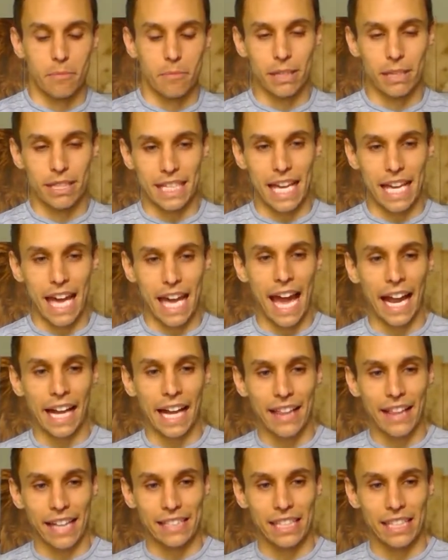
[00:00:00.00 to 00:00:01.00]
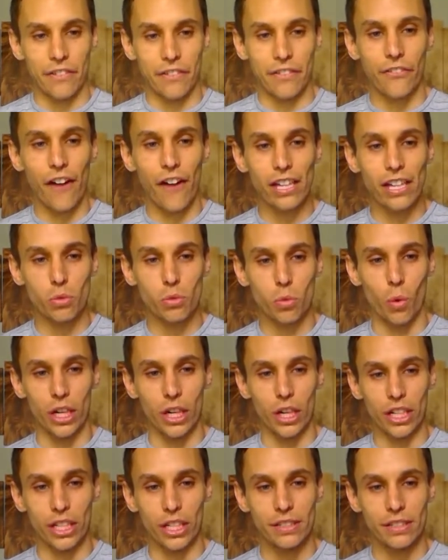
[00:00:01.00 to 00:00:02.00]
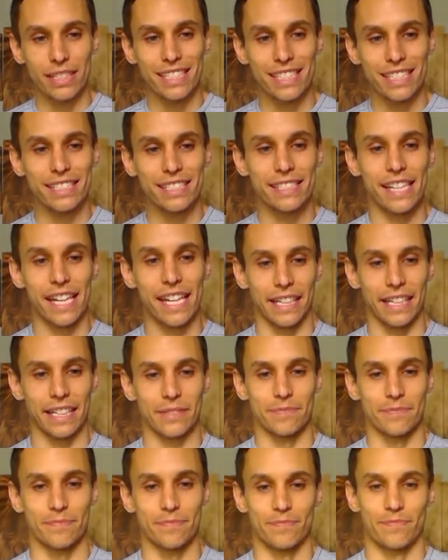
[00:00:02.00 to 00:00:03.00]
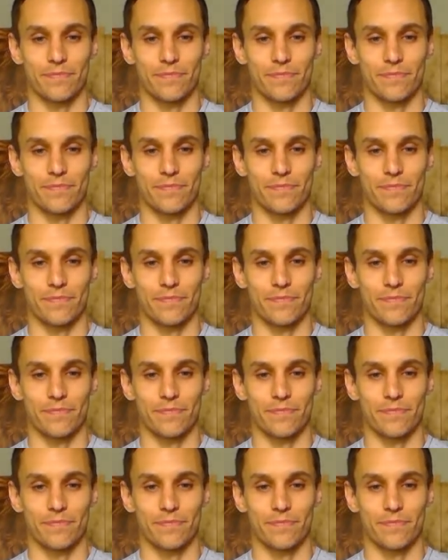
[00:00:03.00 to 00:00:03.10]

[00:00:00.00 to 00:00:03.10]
but the egg that's in the fresh water sink?